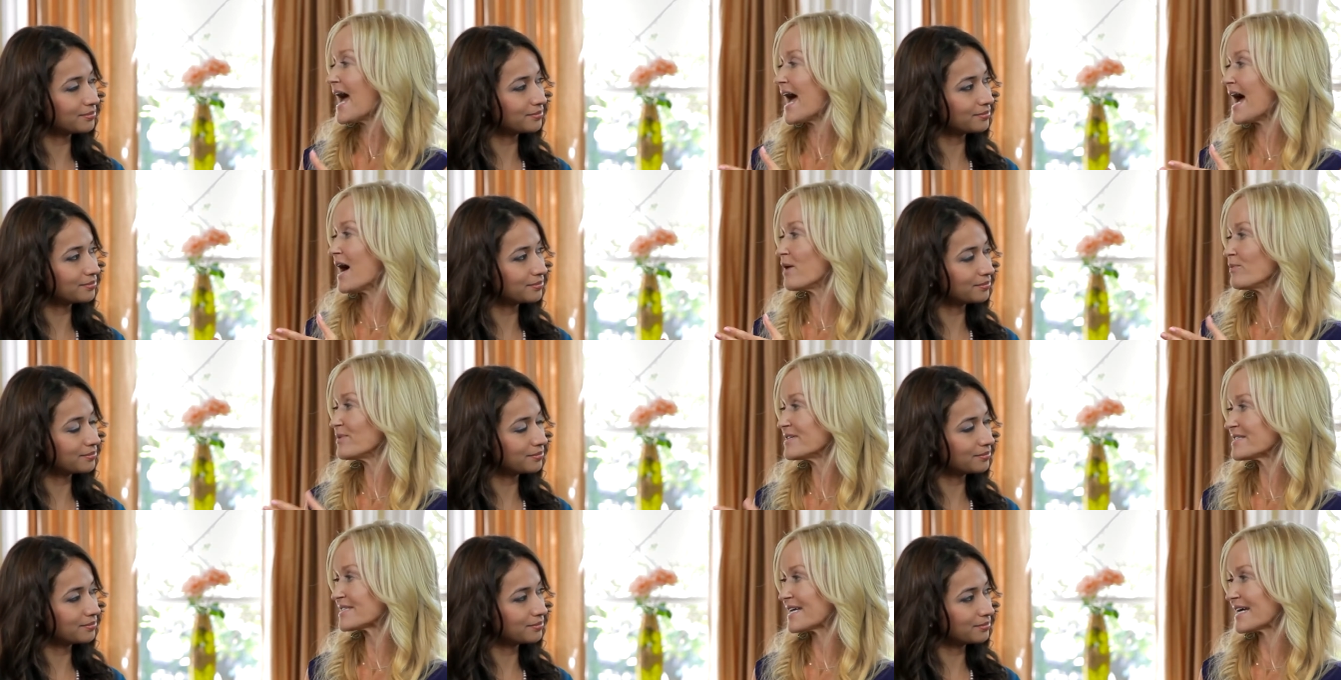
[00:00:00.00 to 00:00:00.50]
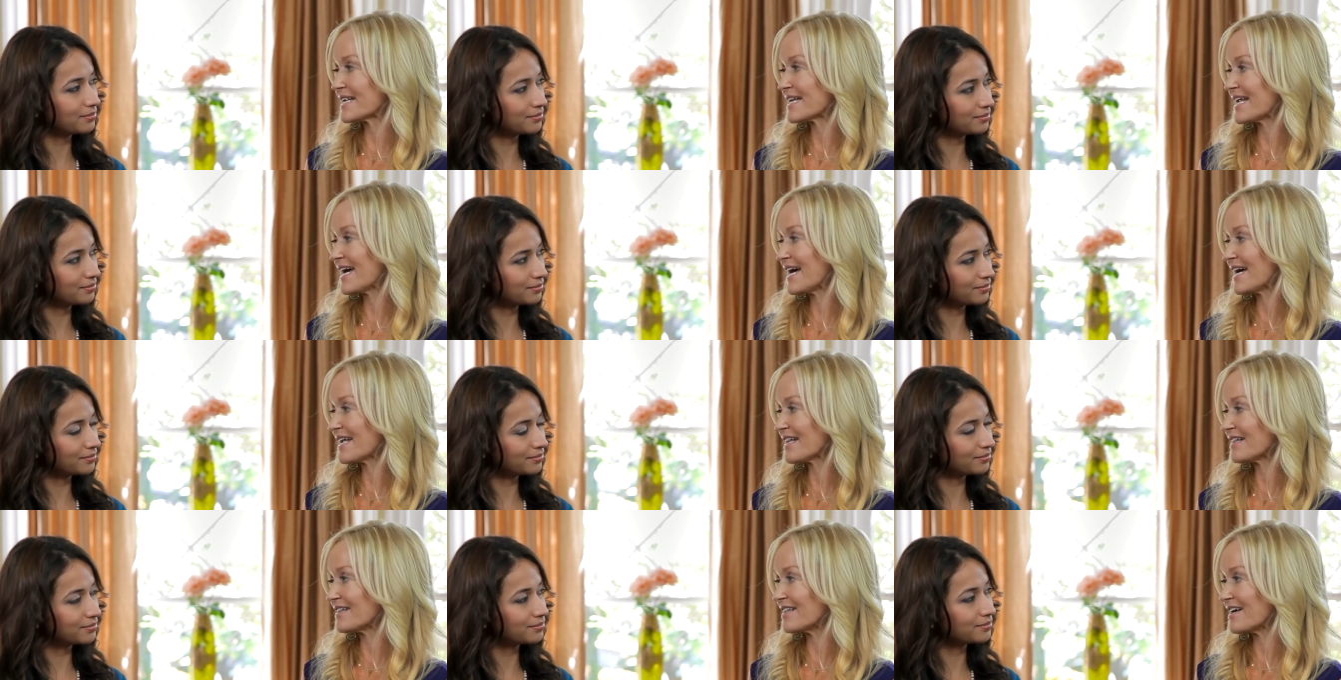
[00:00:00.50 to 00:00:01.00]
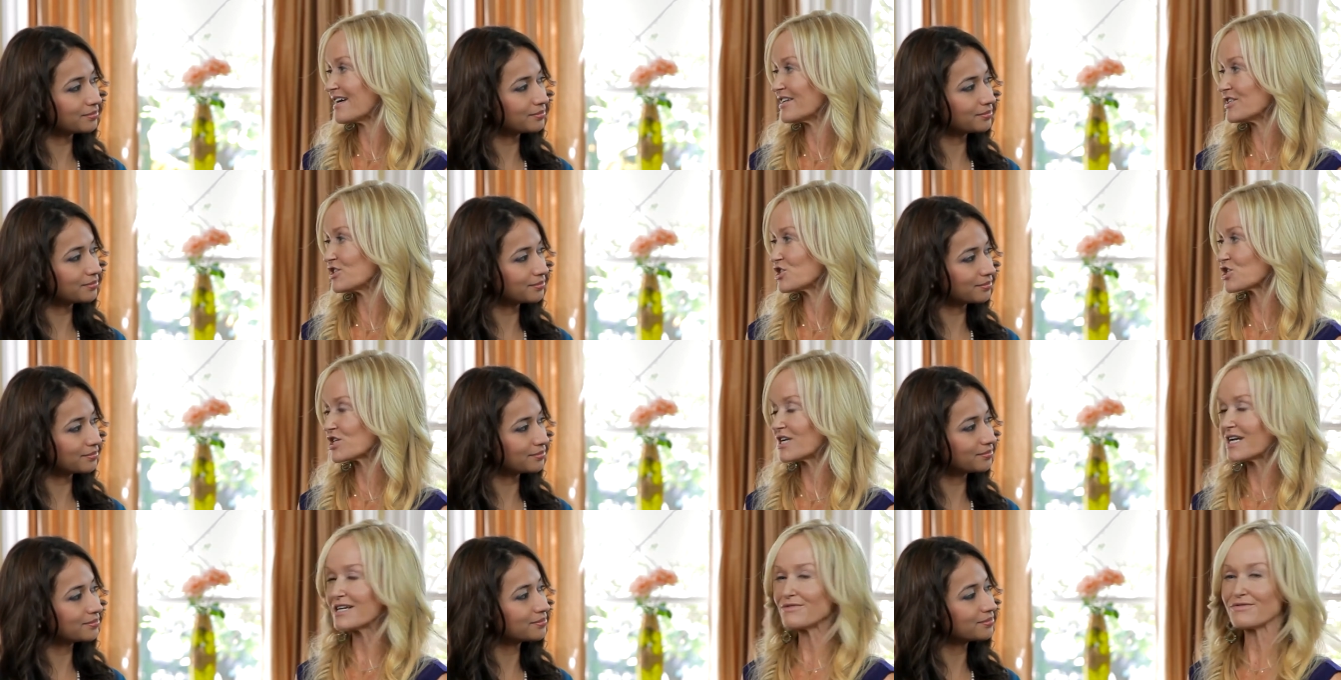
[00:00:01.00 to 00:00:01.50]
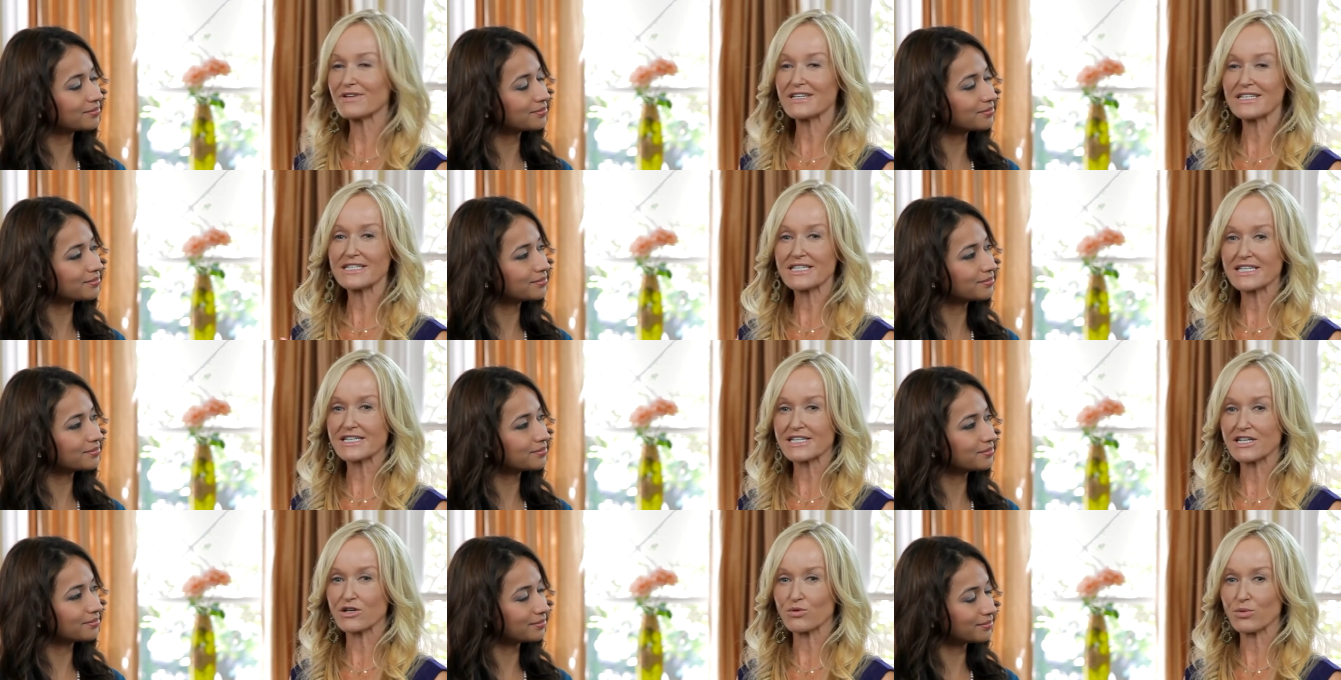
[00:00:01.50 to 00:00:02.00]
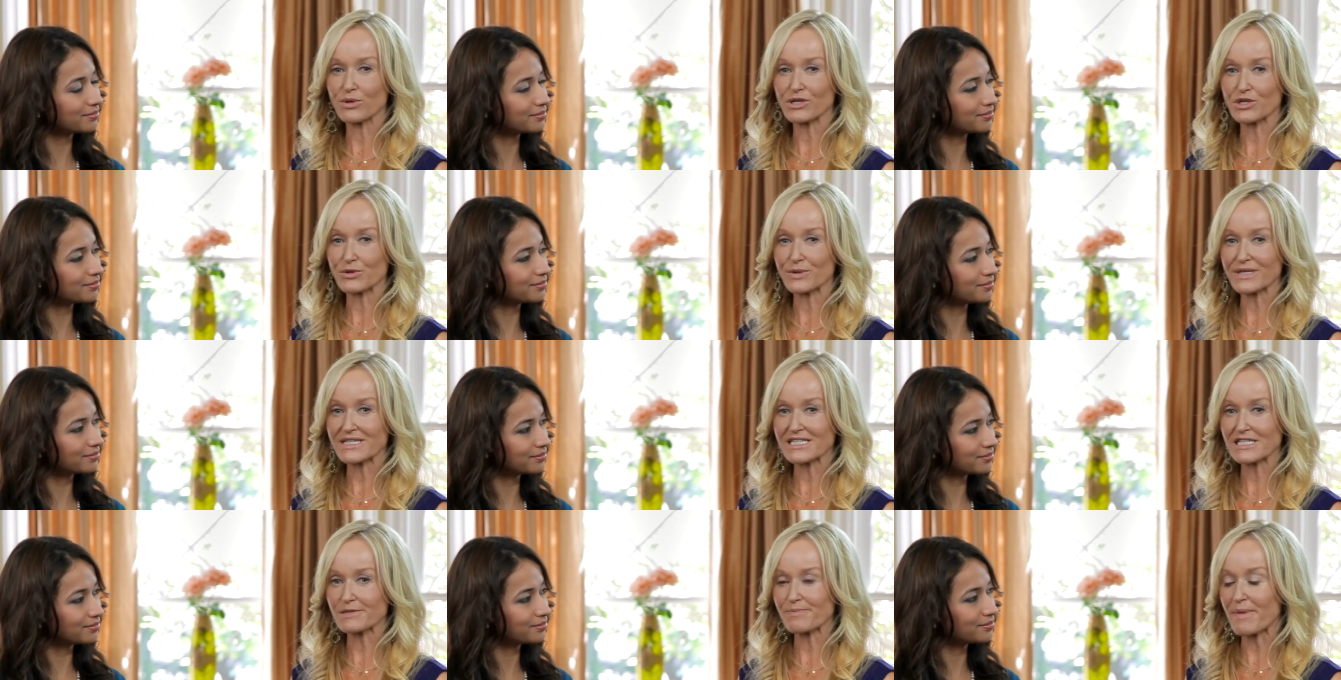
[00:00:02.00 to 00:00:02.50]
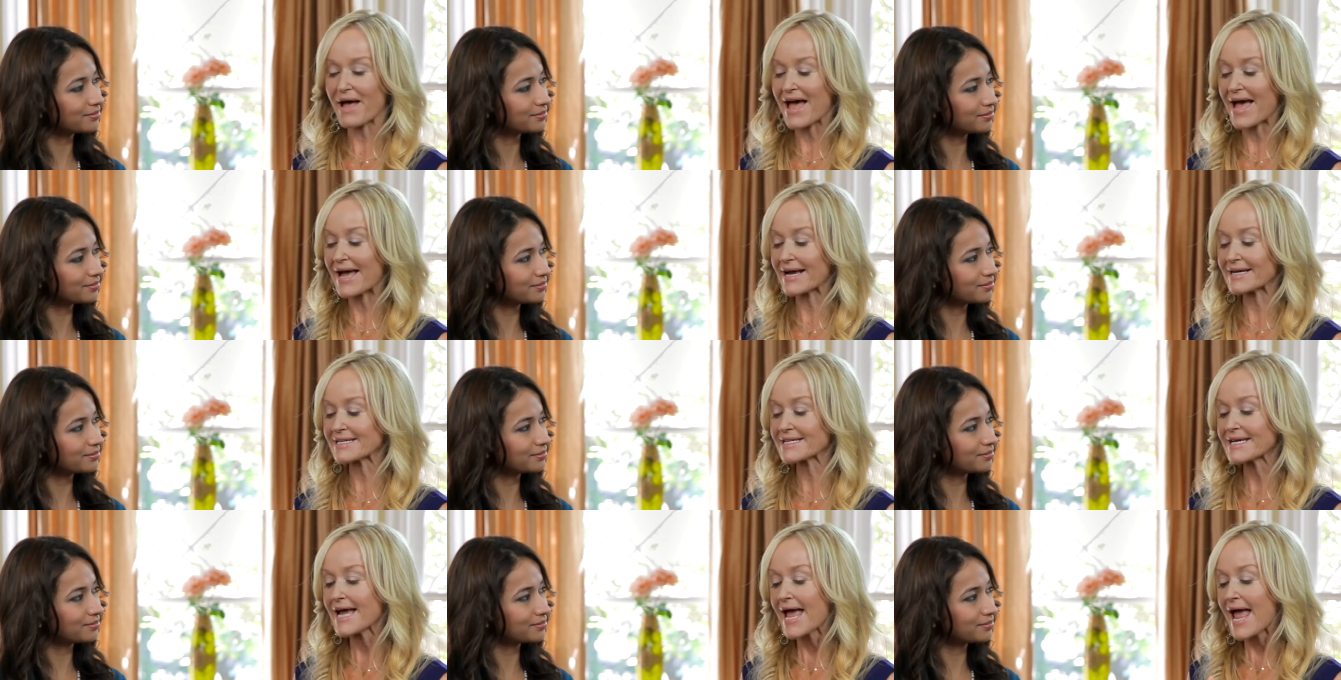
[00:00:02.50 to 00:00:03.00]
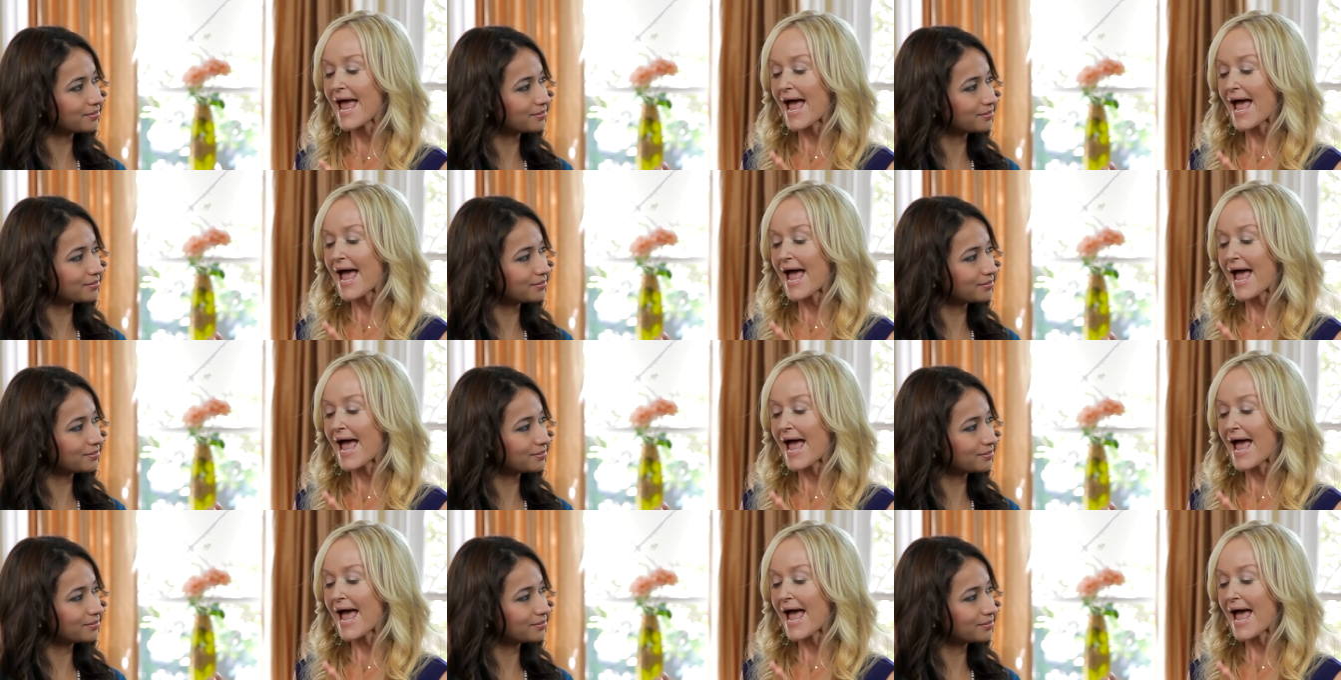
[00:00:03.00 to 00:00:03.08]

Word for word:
Speaker 1: and we sat and had lunch, and I really didn't know what to expect.